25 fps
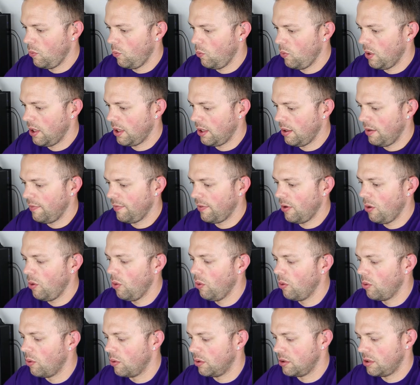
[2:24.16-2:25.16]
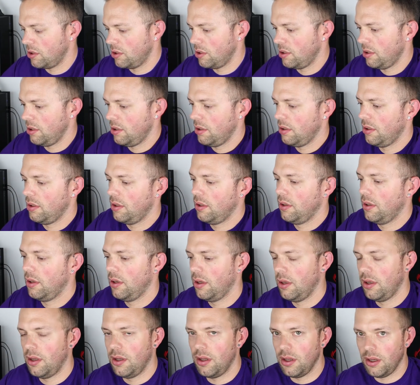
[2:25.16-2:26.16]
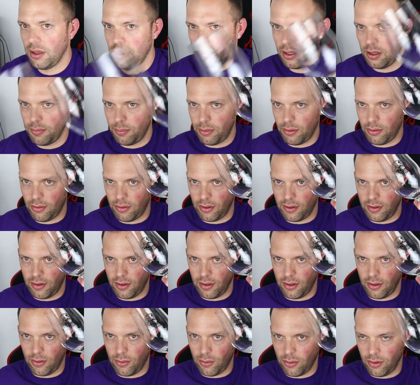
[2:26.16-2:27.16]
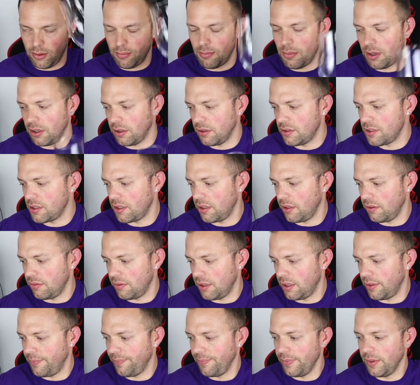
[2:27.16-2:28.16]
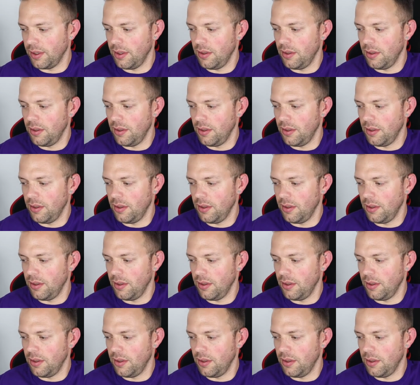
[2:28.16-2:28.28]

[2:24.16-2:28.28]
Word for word: we've, of course, I'm going to pour into the Northern Monk Schooner.